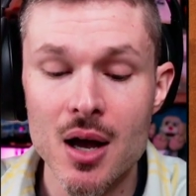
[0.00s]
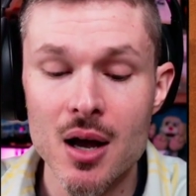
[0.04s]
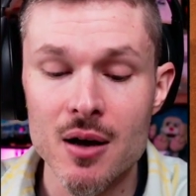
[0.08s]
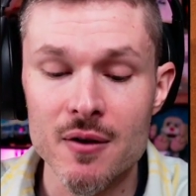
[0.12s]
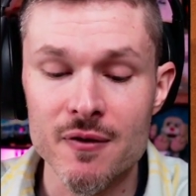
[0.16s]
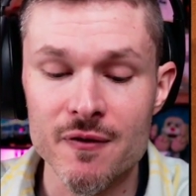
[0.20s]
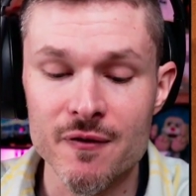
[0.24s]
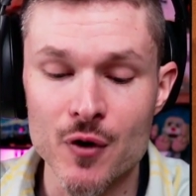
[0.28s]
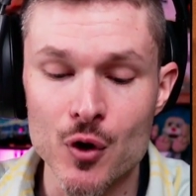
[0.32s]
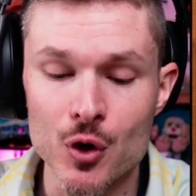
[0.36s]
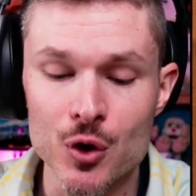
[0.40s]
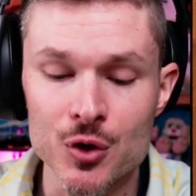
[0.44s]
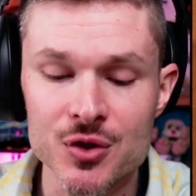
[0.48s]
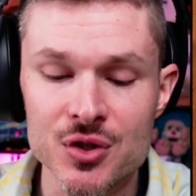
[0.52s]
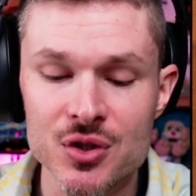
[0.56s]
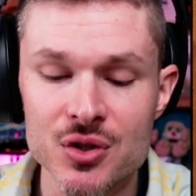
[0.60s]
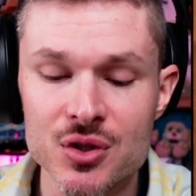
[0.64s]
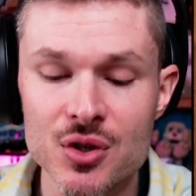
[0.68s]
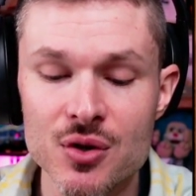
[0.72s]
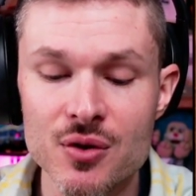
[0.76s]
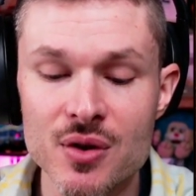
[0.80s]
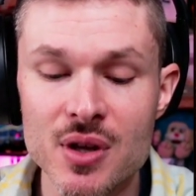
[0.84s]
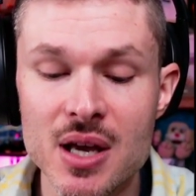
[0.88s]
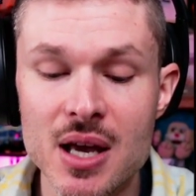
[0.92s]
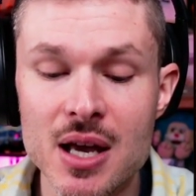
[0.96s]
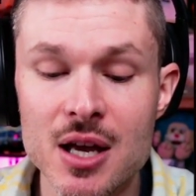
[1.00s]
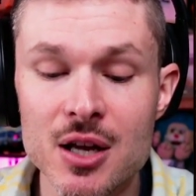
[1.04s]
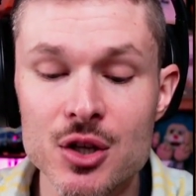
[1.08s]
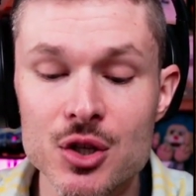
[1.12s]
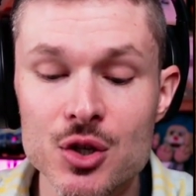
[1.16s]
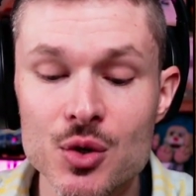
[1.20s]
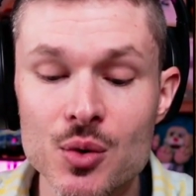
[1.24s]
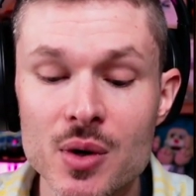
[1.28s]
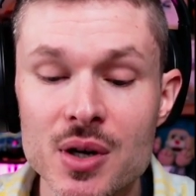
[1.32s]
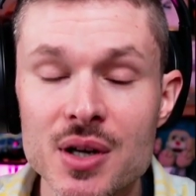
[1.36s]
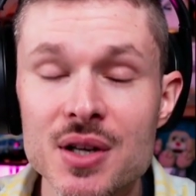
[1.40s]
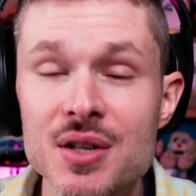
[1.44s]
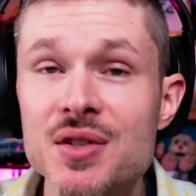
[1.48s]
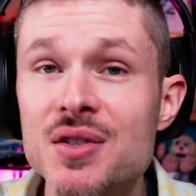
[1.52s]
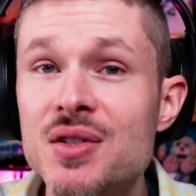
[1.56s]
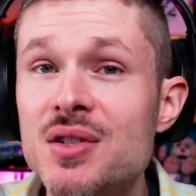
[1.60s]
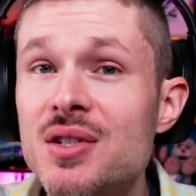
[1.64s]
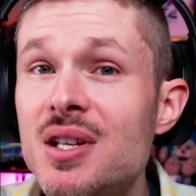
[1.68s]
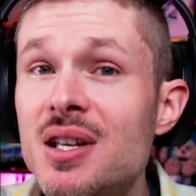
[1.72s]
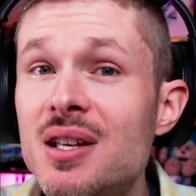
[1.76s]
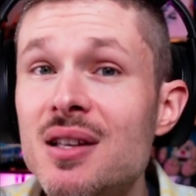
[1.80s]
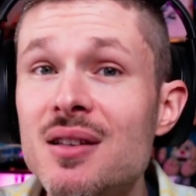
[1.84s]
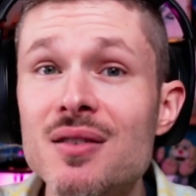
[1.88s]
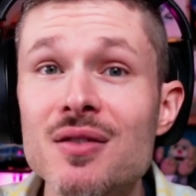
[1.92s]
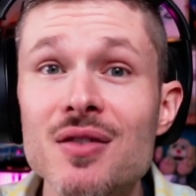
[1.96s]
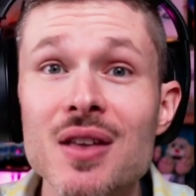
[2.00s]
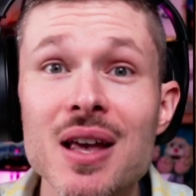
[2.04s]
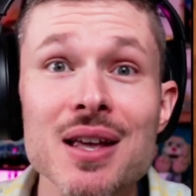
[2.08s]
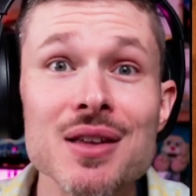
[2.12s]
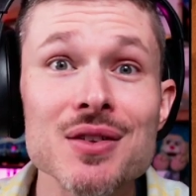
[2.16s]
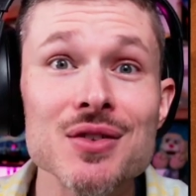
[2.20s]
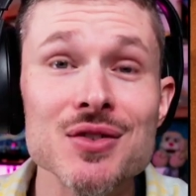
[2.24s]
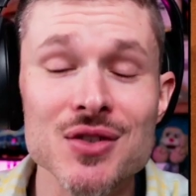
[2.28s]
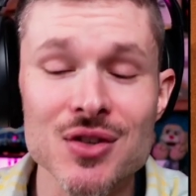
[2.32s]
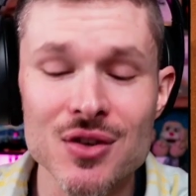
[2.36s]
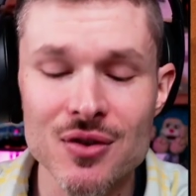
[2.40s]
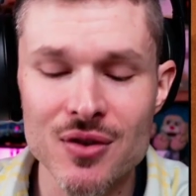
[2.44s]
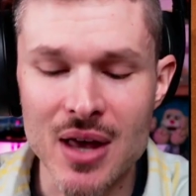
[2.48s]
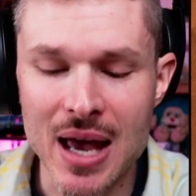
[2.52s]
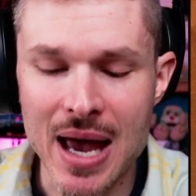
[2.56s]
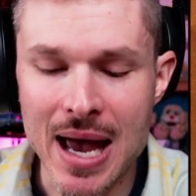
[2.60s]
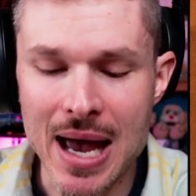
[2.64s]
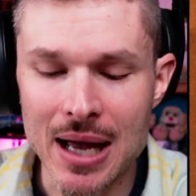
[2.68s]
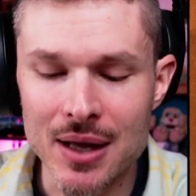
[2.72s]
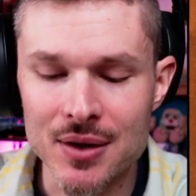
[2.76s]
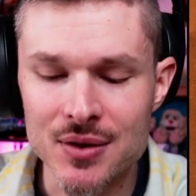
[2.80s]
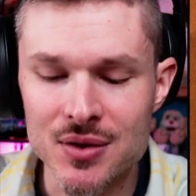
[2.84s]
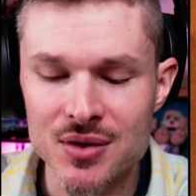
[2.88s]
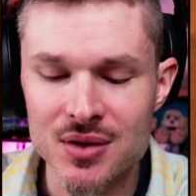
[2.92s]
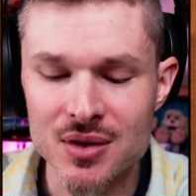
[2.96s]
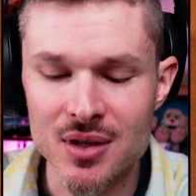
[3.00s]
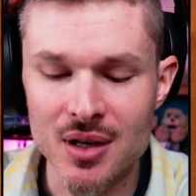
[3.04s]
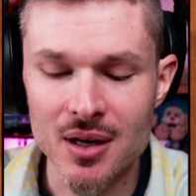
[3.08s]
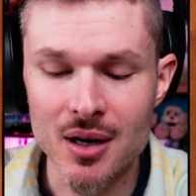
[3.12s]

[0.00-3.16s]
first to the interest and then to that,